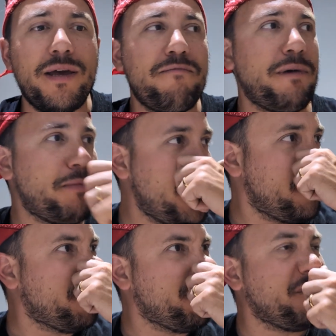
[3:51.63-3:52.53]

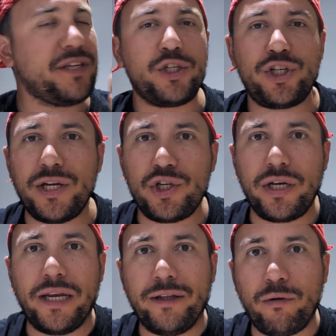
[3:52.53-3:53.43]
maybe
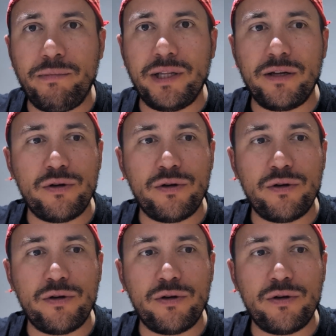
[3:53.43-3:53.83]
changing a little bit.